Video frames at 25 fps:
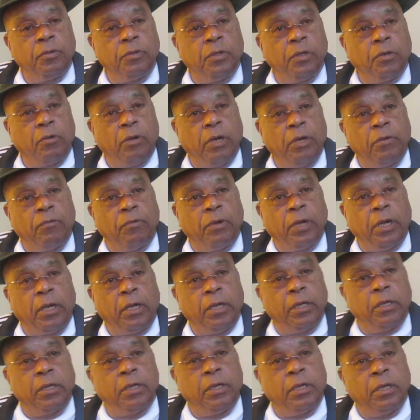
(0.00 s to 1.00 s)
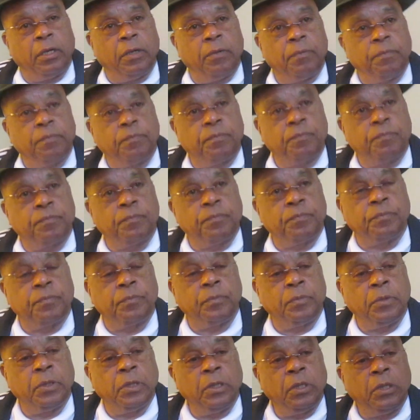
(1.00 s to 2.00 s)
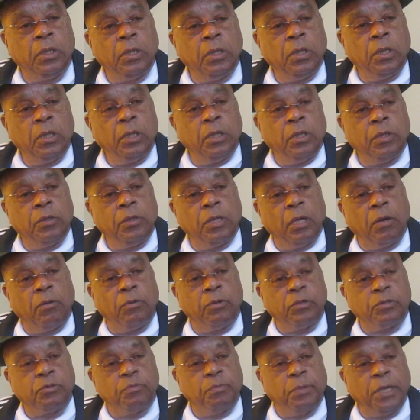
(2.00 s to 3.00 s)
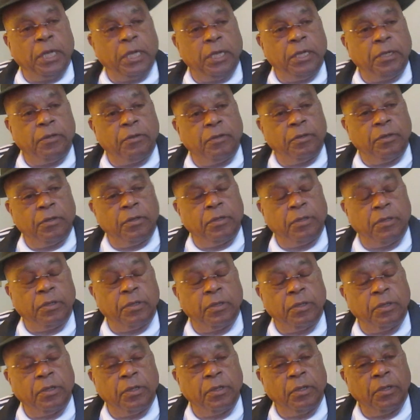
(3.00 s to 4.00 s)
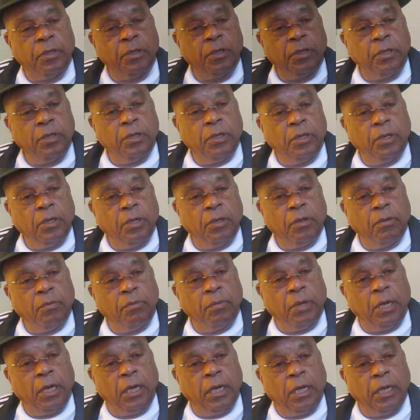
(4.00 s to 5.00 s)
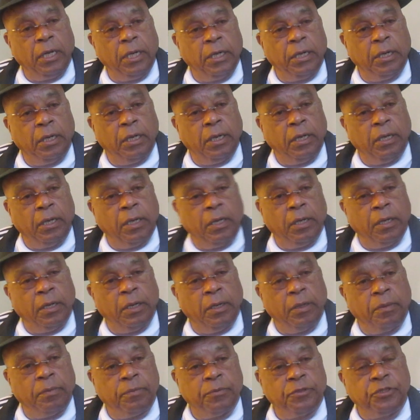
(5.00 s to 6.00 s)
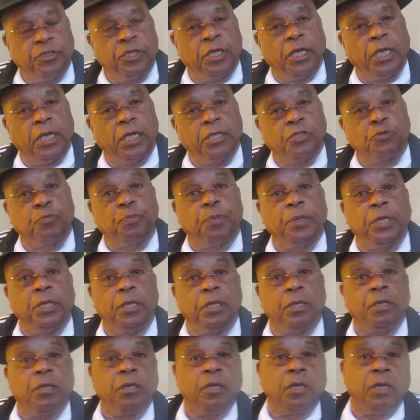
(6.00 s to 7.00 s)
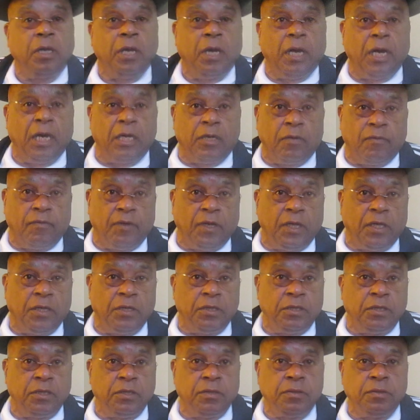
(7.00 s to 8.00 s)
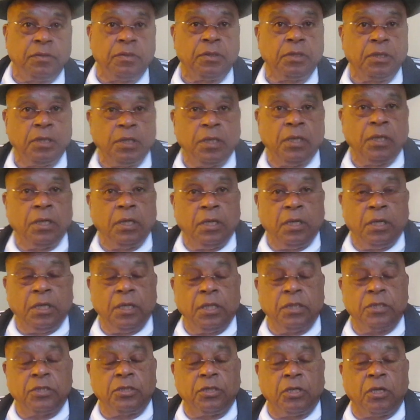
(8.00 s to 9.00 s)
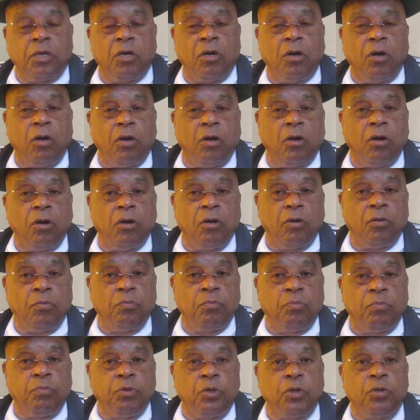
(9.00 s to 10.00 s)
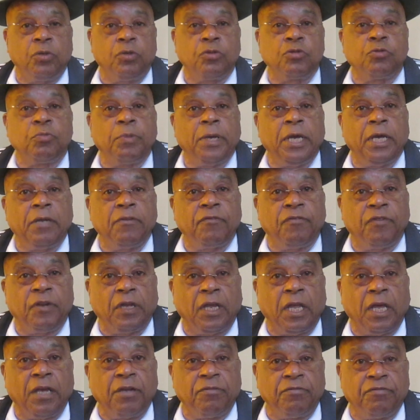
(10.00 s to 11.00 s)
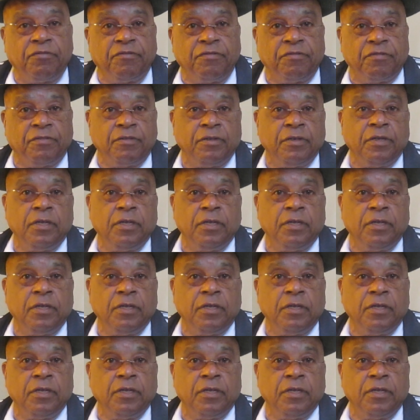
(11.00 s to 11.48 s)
great record that was made by JSP mm-hmm. out of London. Mm-hmm. It's called Blues Man for Life.